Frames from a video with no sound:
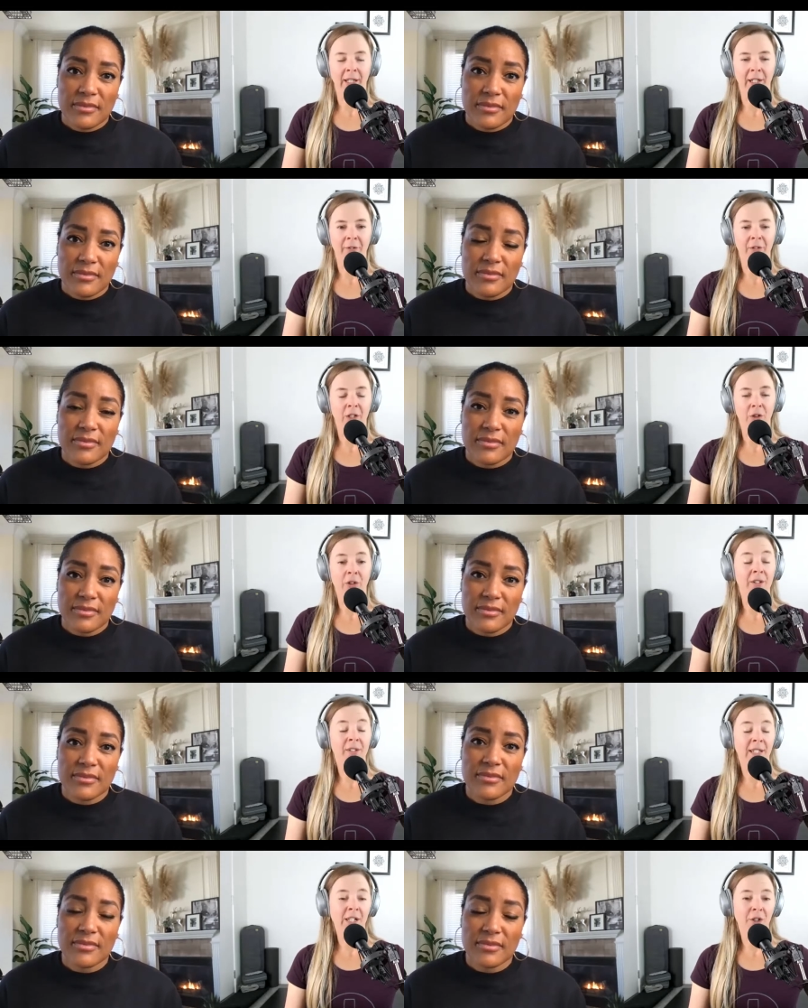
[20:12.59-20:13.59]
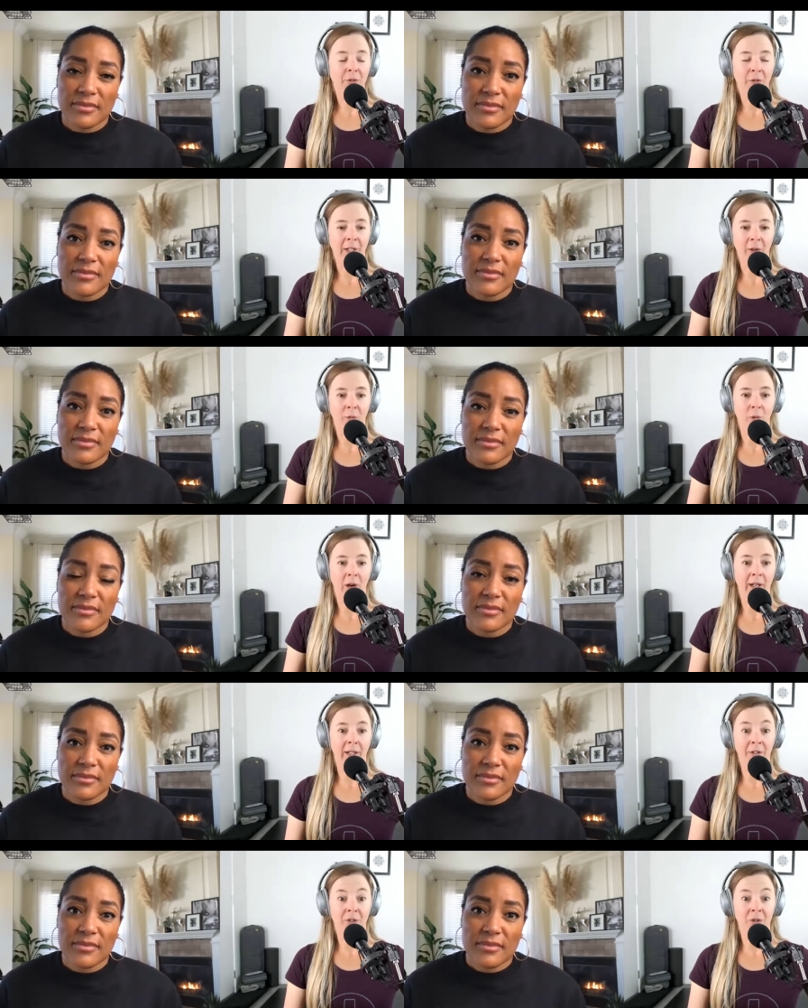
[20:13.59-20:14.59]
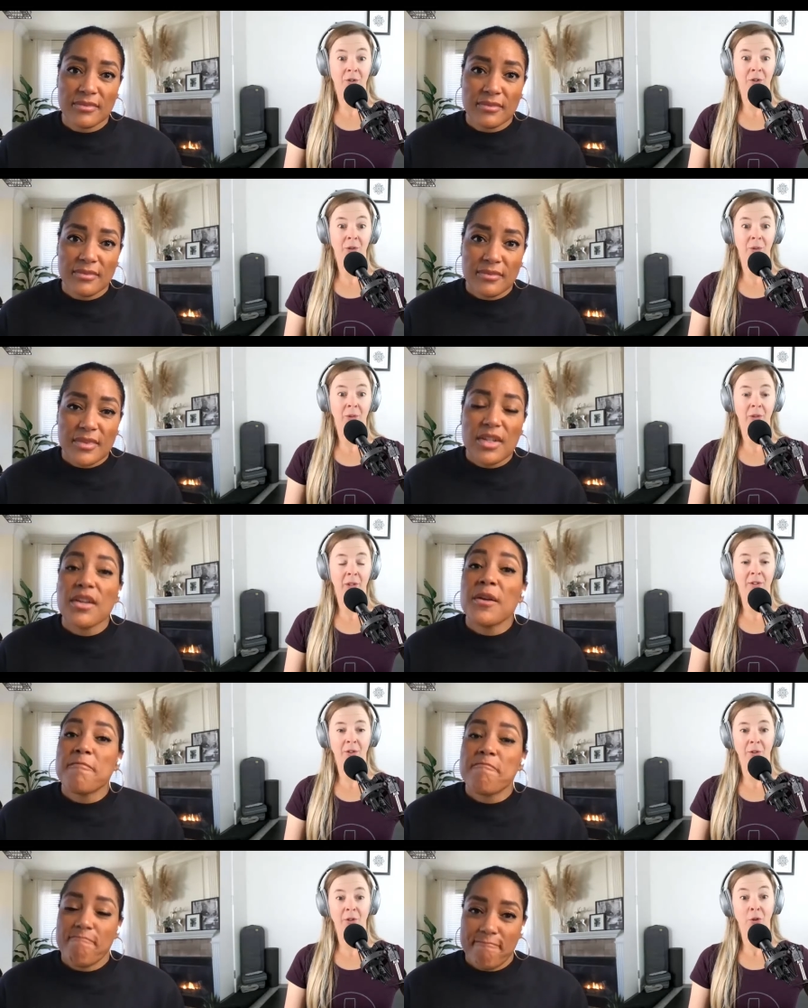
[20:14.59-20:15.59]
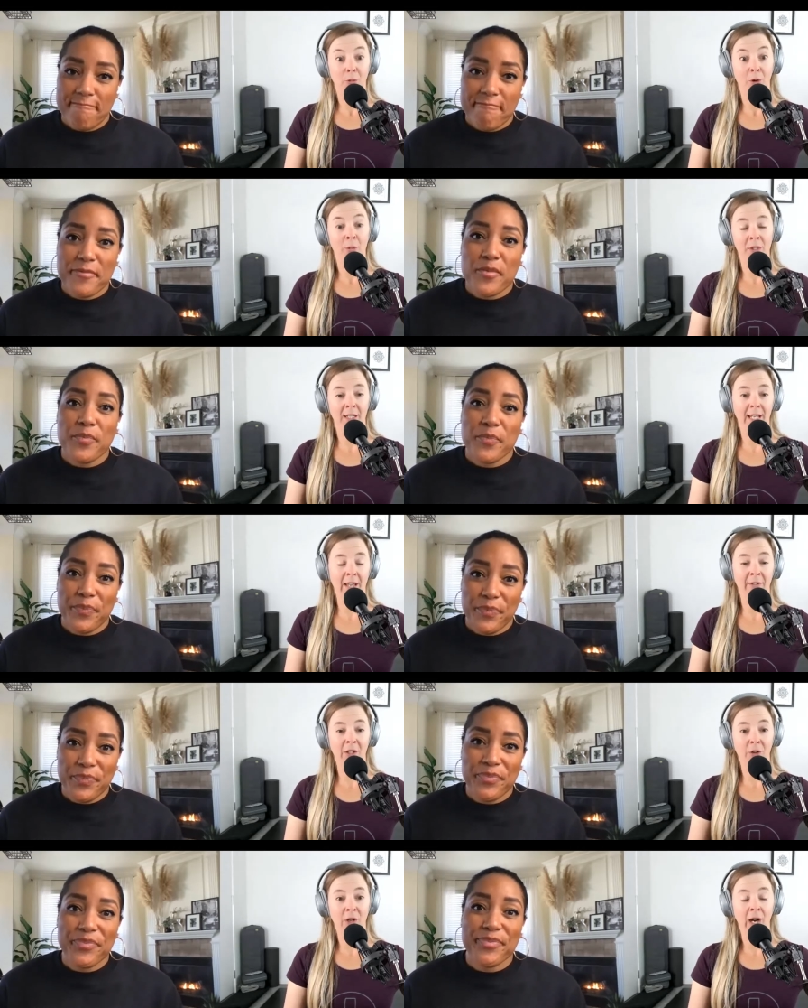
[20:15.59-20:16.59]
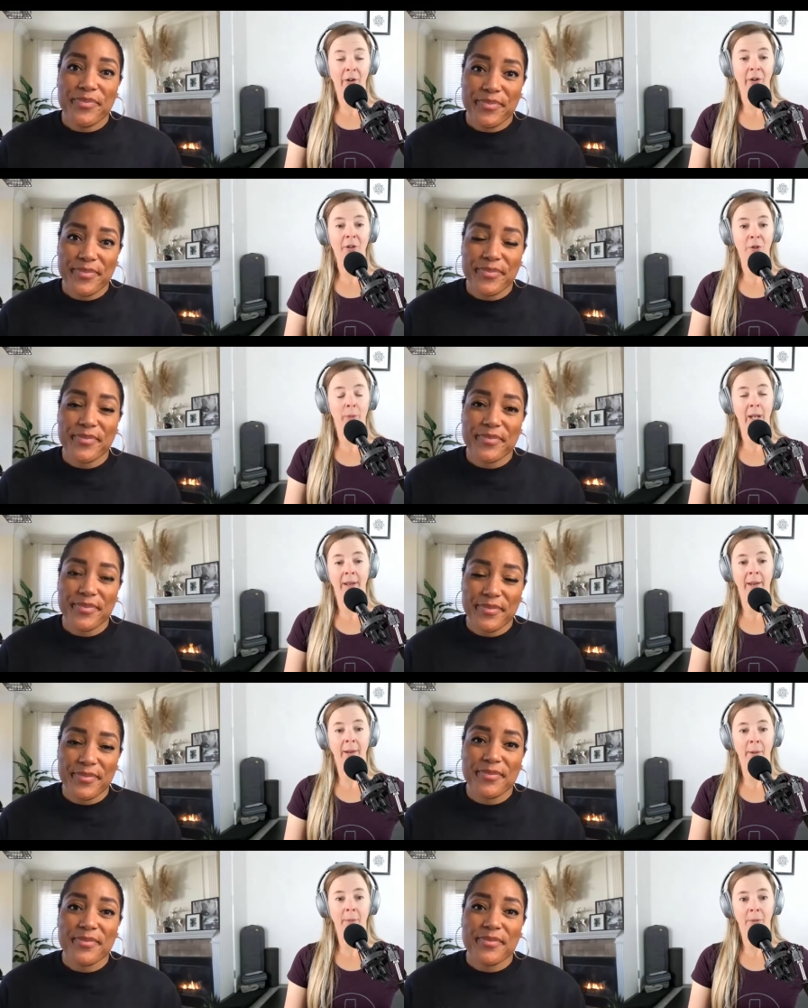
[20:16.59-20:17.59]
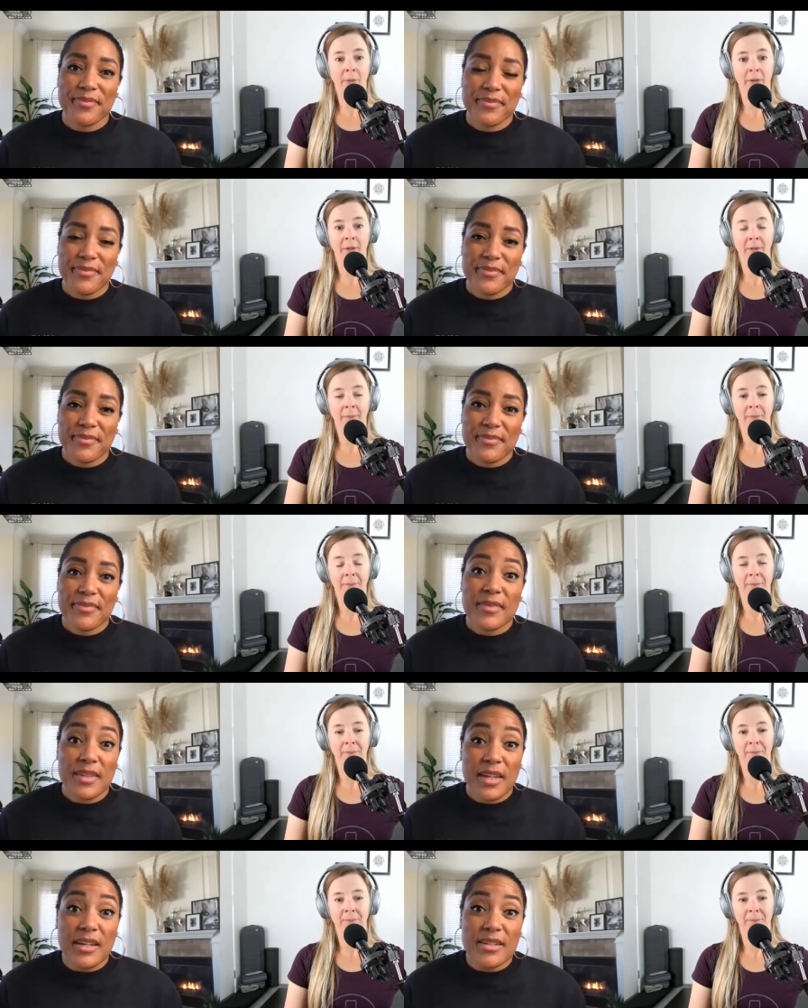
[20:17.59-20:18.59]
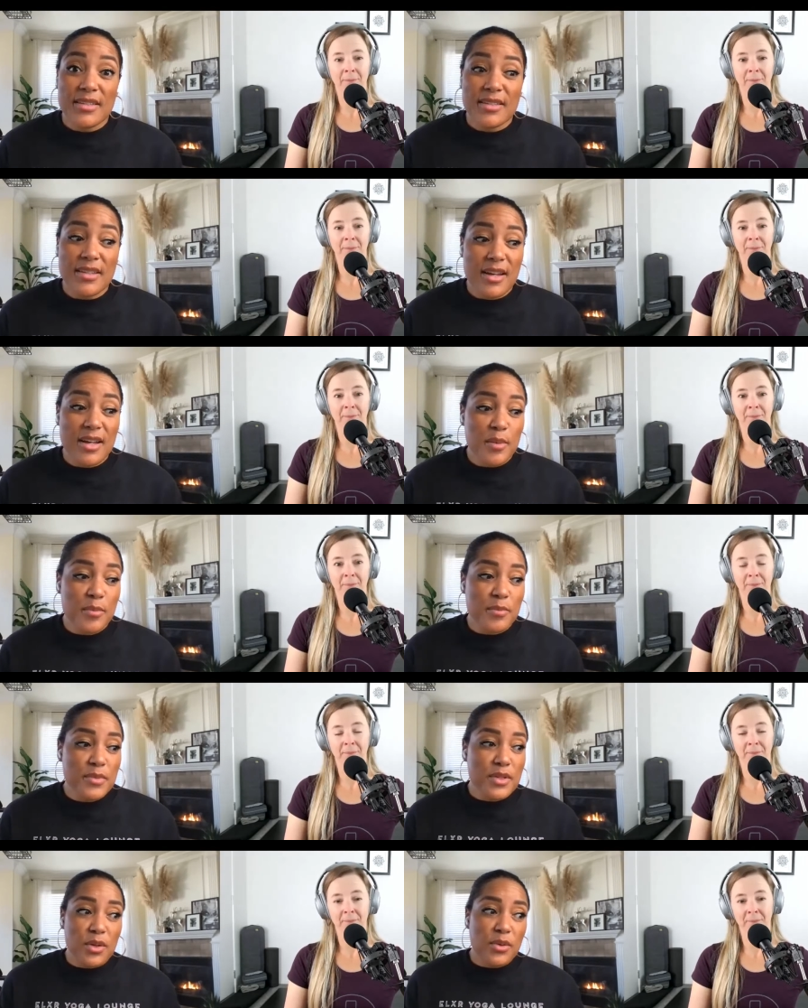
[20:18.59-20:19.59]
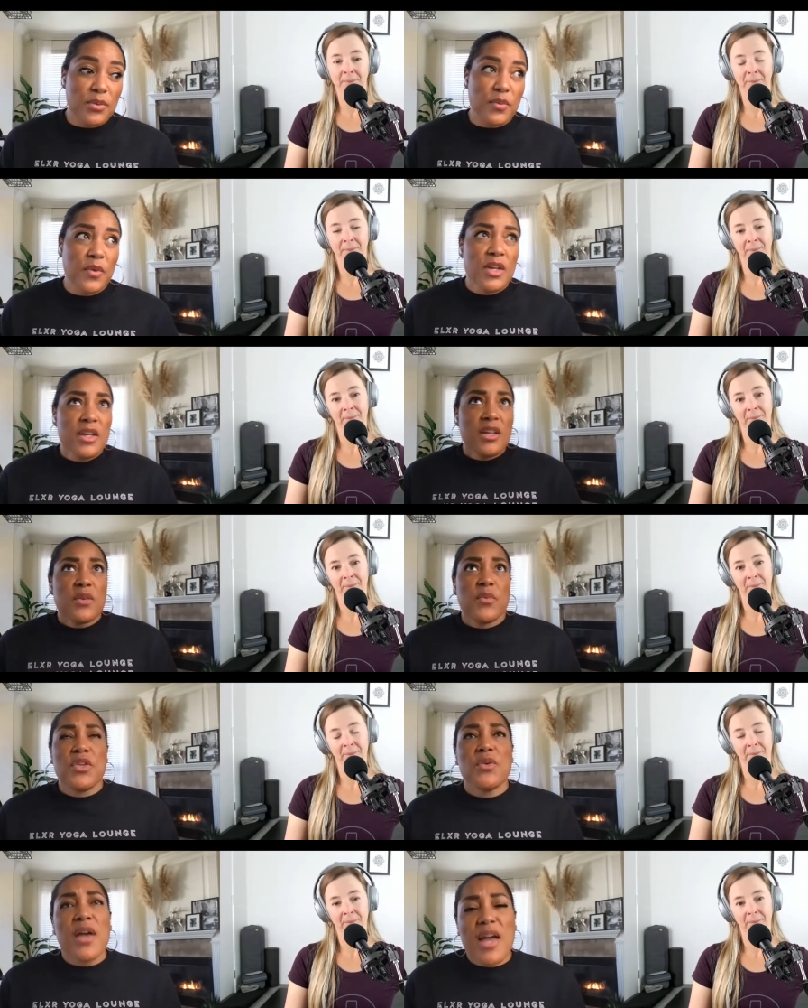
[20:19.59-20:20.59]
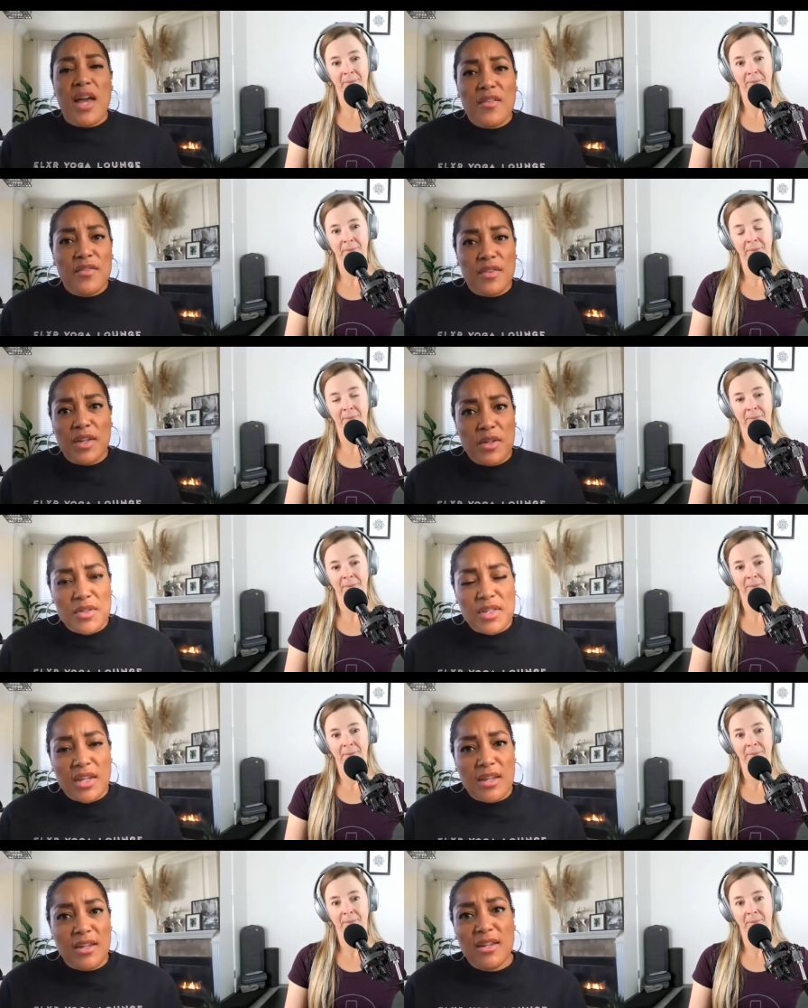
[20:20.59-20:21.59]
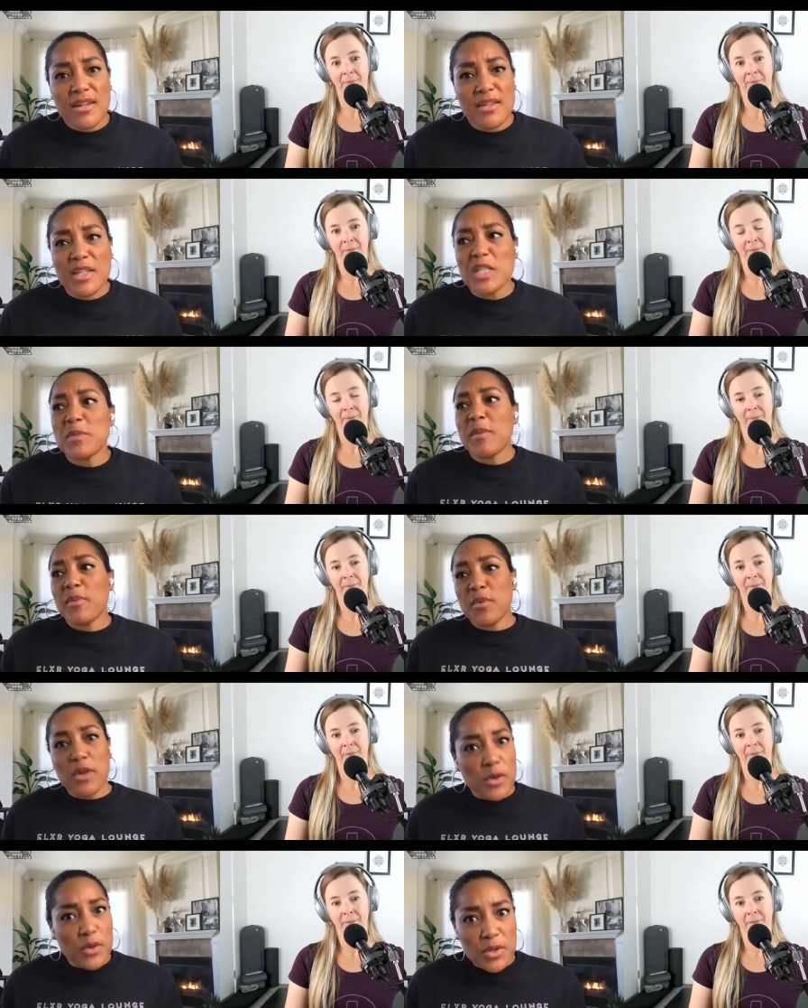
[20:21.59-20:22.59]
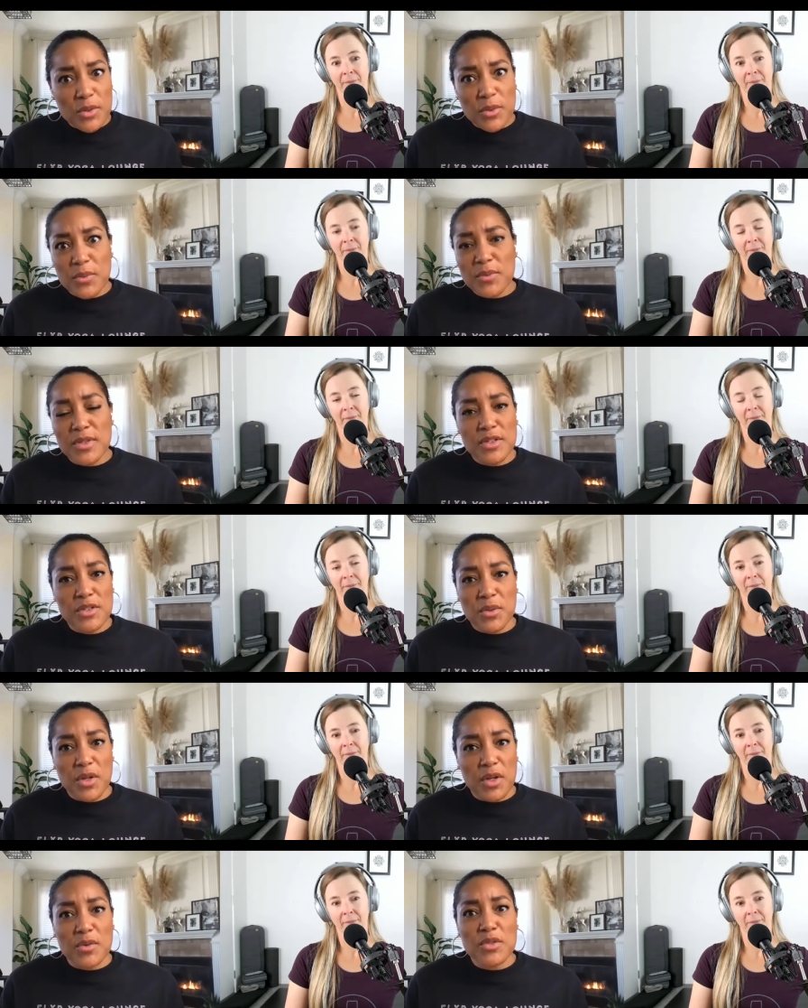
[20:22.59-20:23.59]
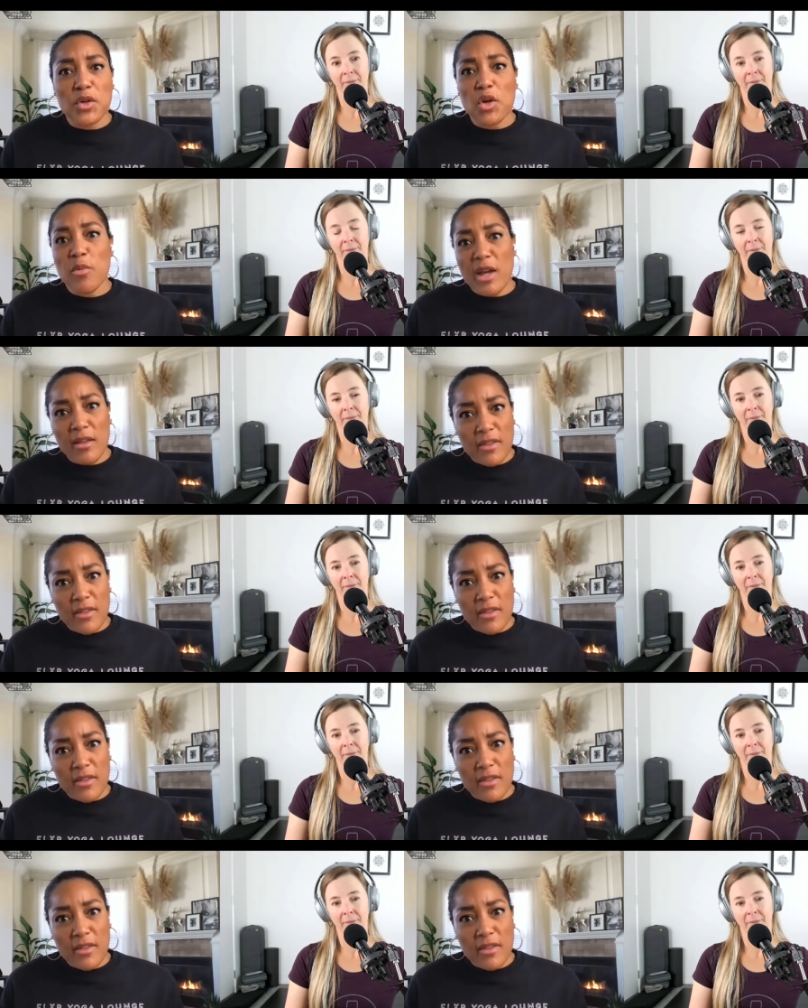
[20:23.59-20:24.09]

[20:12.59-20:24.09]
Speaker 1: enough that you didn't teach for a little while. It took you, it took you a moment to gather your courage back up.
Speaker 2: Yes. Um, so when you have, like you said, these people know you, the studio, so go back